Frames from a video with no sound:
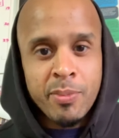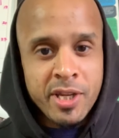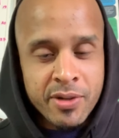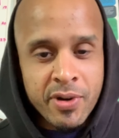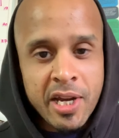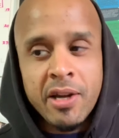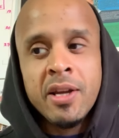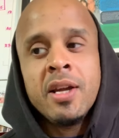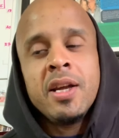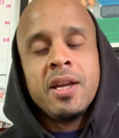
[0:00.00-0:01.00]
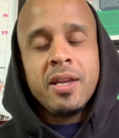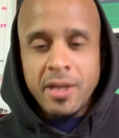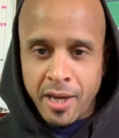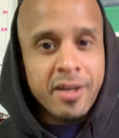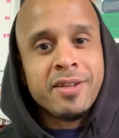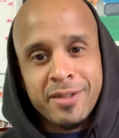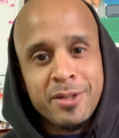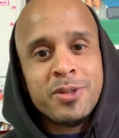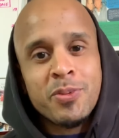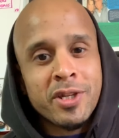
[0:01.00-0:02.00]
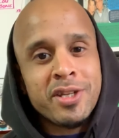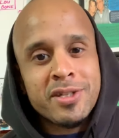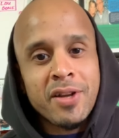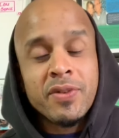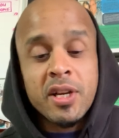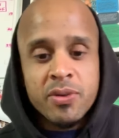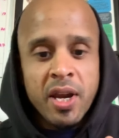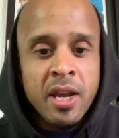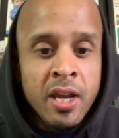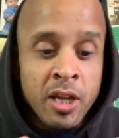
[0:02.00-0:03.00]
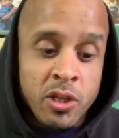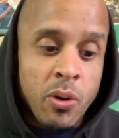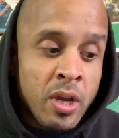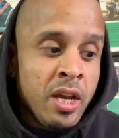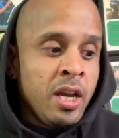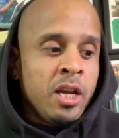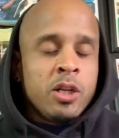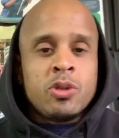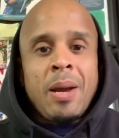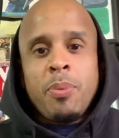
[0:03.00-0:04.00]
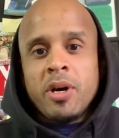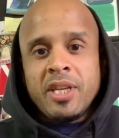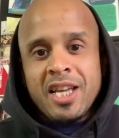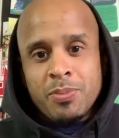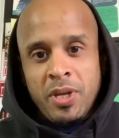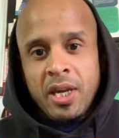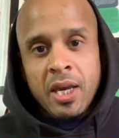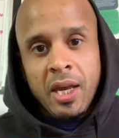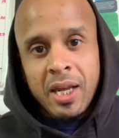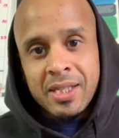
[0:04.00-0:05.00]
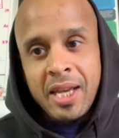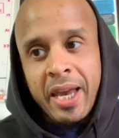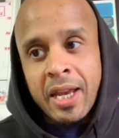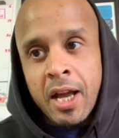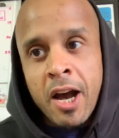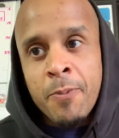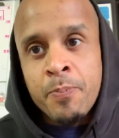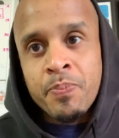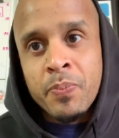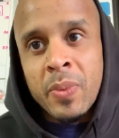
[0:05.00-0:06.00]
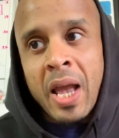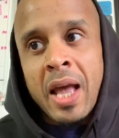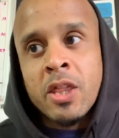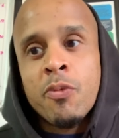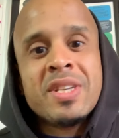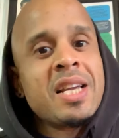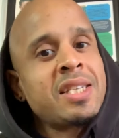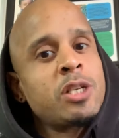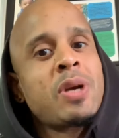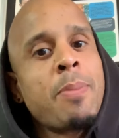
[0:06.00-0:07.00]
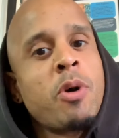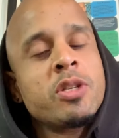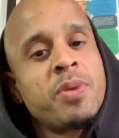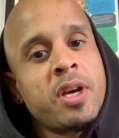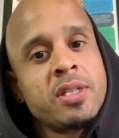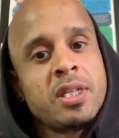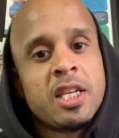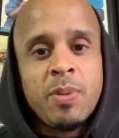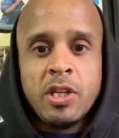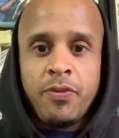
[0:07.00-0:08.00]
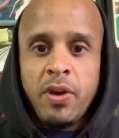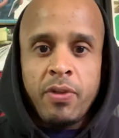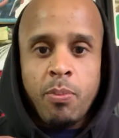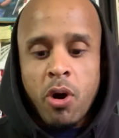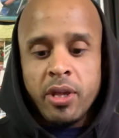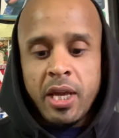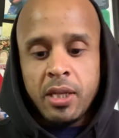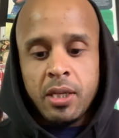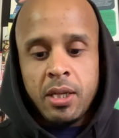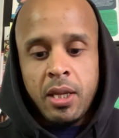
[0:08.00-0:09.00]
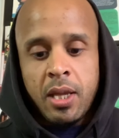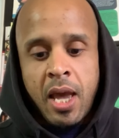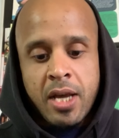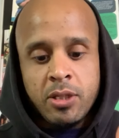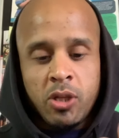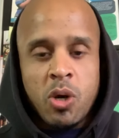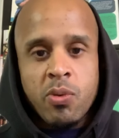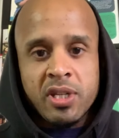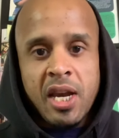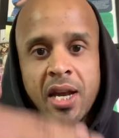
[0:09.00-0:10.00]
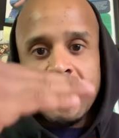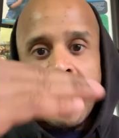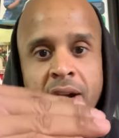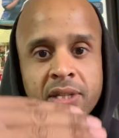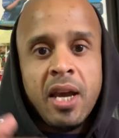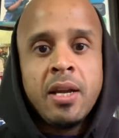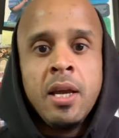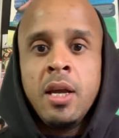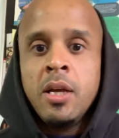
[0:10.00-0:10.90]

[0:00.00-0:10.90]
amazing right now. Yeah, this is what this stuff does, right? So trap bar deads being second, the reason I said trap bar is because, especially if you have the bar that has the lower side and higher side,